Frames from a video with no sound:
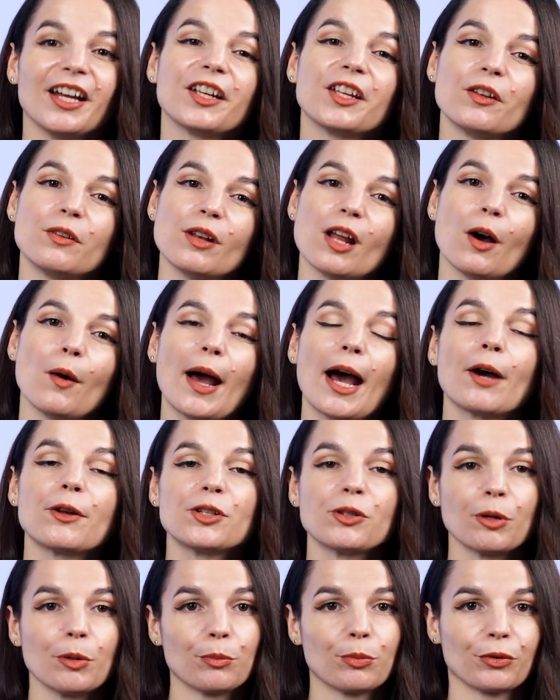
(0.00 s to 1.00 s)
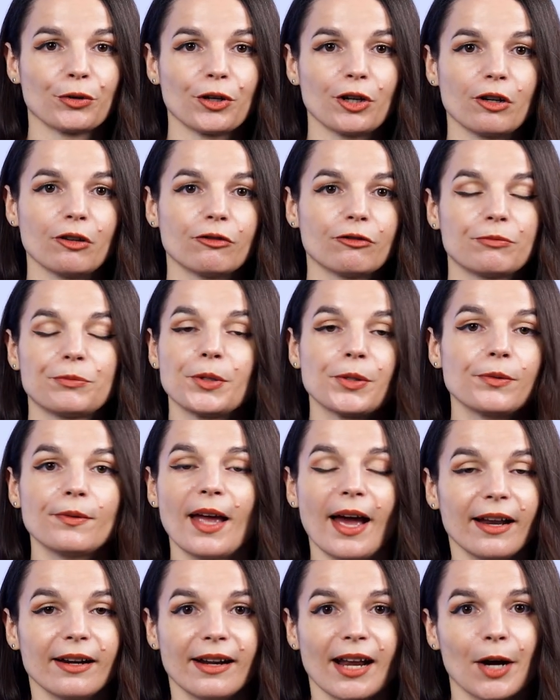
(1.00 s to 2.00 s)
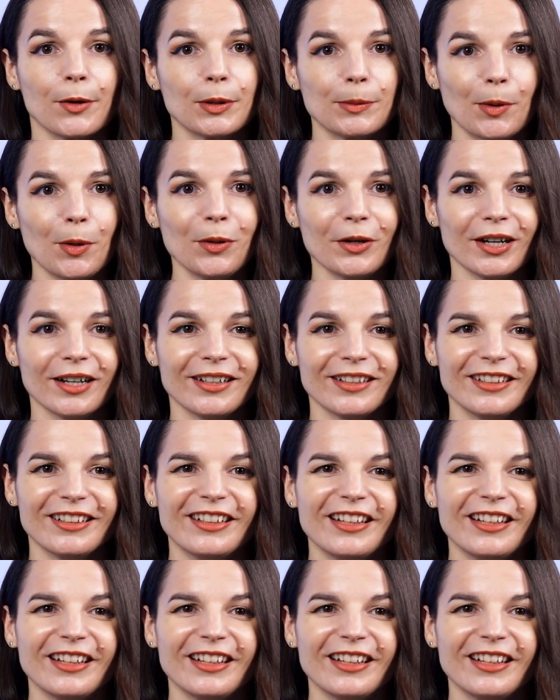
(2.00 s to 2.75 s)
You know how to improve, just add an hour more.